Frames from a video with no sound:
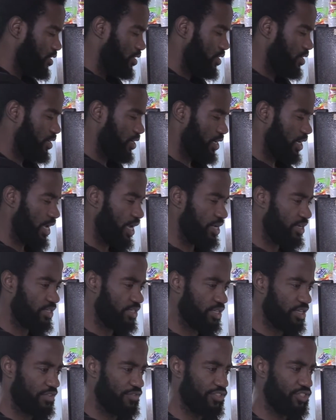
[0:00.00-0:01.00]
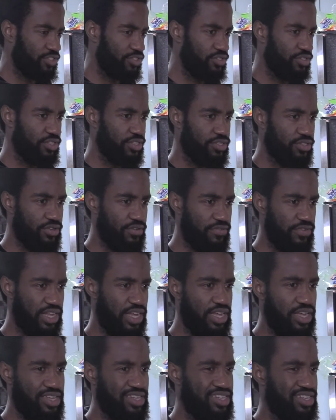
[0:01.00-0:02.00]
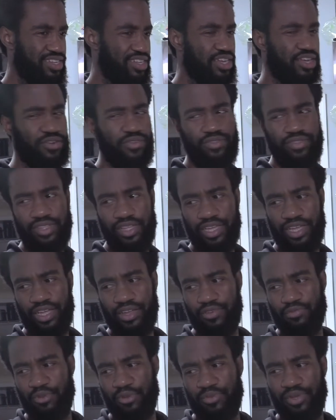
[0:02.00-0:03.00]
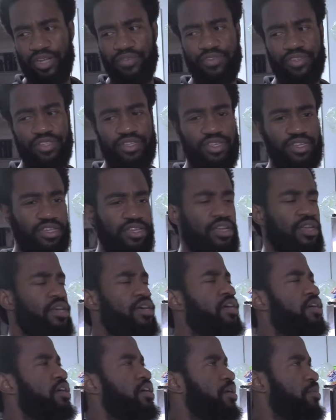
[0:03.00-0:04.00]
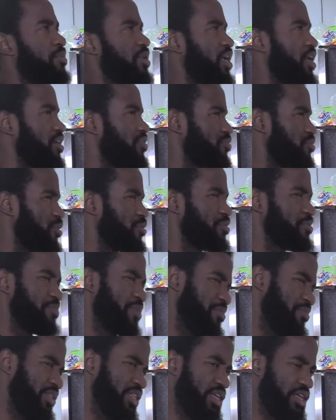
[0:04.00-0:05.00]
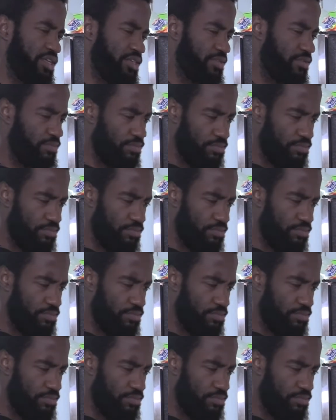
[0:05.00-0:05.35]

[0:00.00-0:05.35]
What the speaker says: I had to think of a to-do list on the fly. I don't think I remember everything. But I remember maybe like